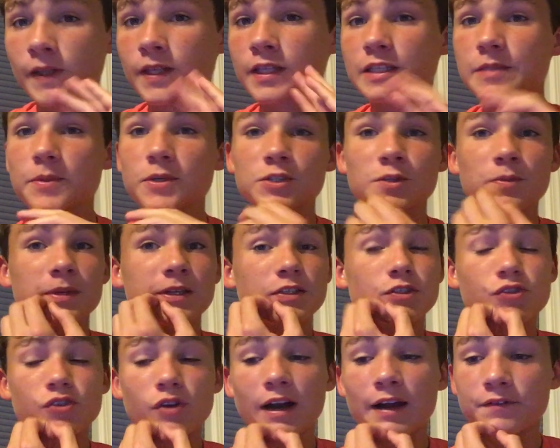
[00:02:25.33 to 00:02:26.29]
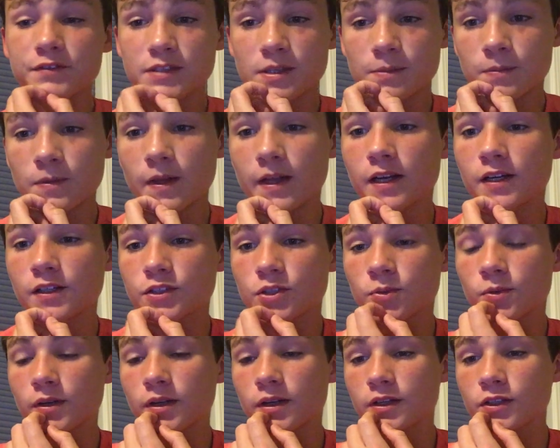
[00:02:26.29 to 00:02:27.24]
It's supposed to be a draft simulator,
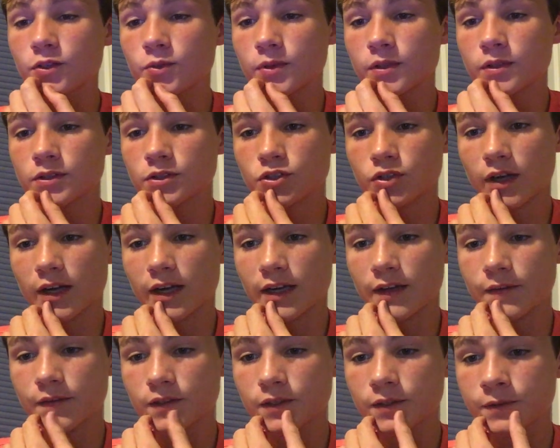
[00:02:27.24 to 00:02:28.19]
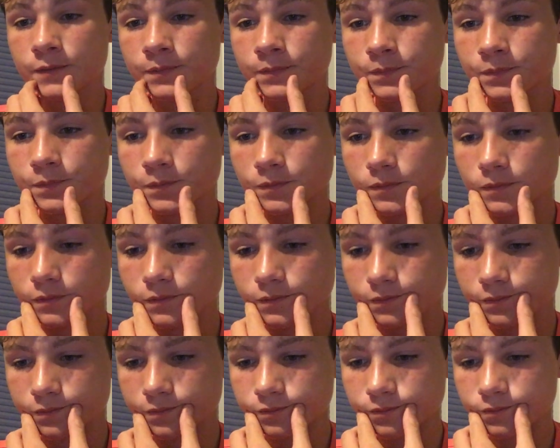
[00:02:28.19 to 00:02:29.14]
so we're gonna do a draft.
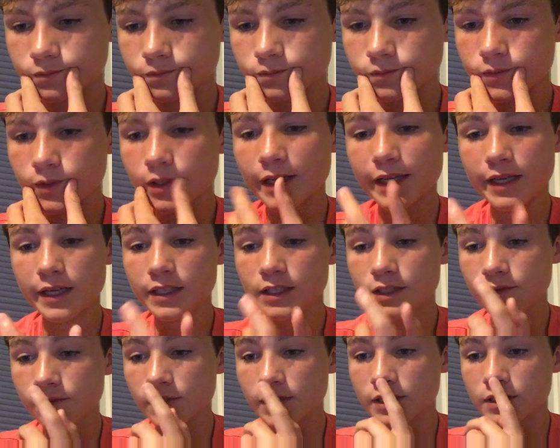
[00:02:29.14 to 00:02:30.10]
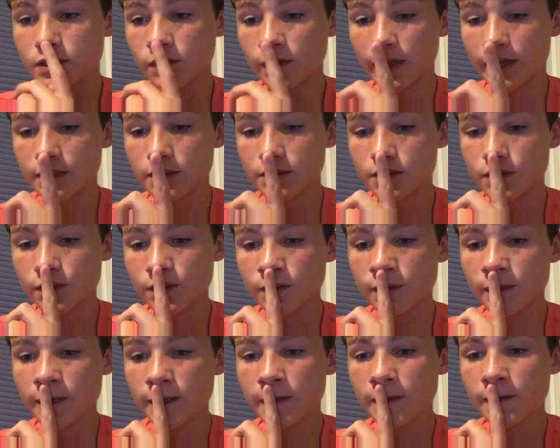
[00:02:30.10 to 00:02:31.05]
It is free, so that is good.
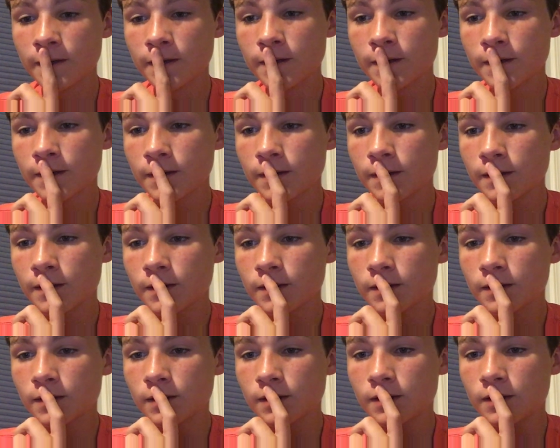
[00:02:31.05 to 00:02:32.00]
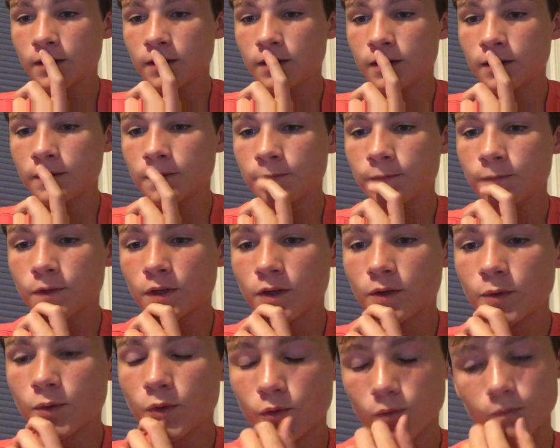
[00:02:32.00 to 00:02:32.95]
We'll
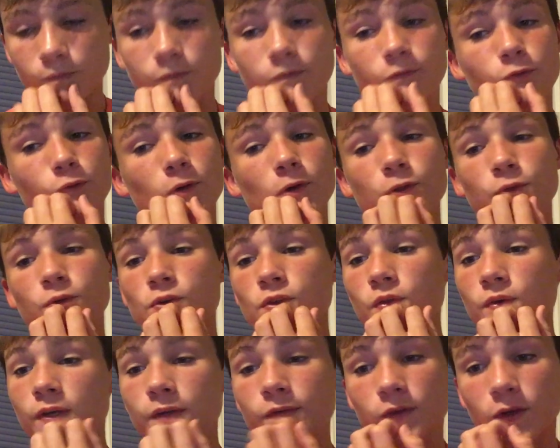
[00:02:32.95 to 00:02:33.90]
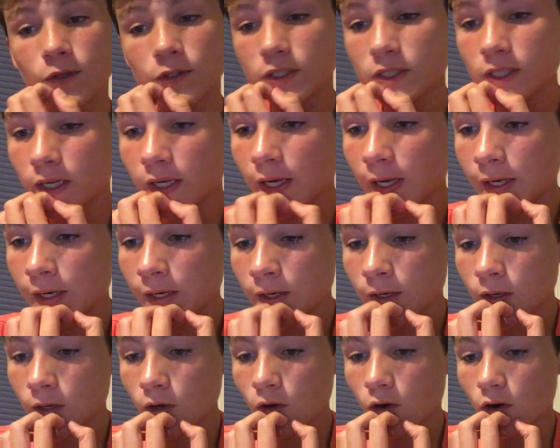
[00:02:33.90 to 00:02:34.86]
go with 4-3-3, false 9.
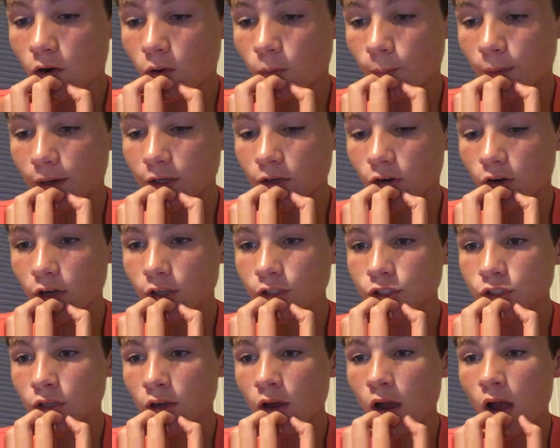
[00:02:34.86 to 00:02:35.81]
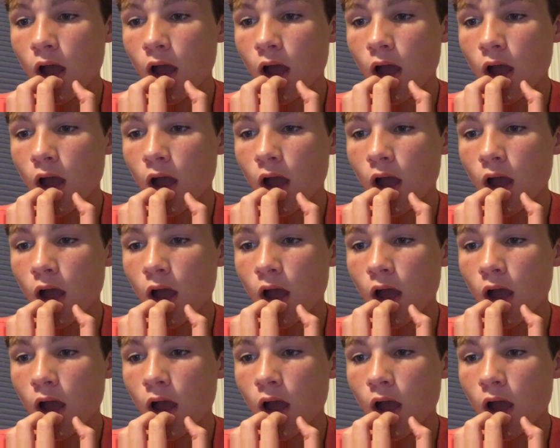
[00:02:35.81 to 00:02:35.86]
Oh my gosh.